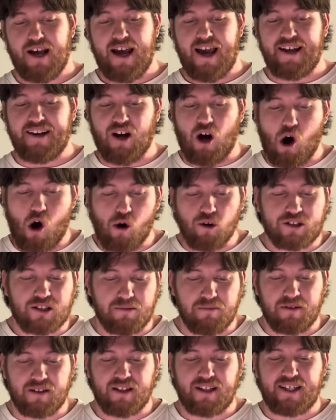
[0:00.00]
and
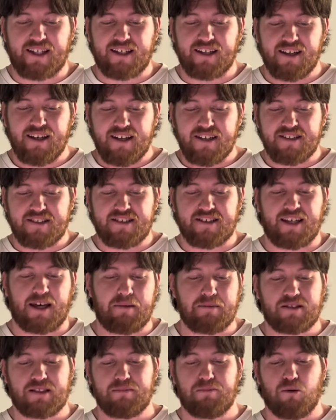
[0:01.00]
ultimately,
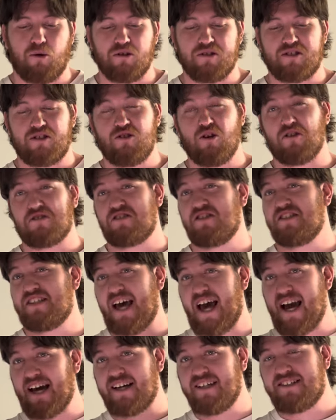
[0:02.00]
STEAM supports not just
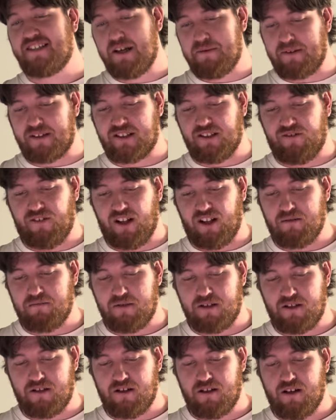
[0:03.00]
academic
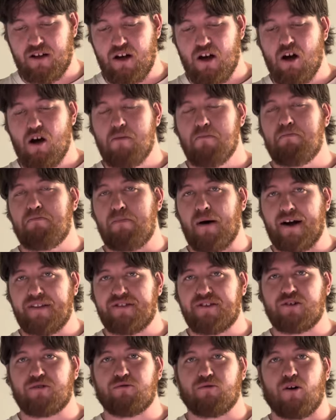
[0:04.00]
development, but
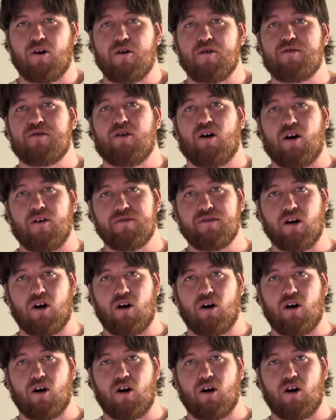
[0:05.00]
the growth of the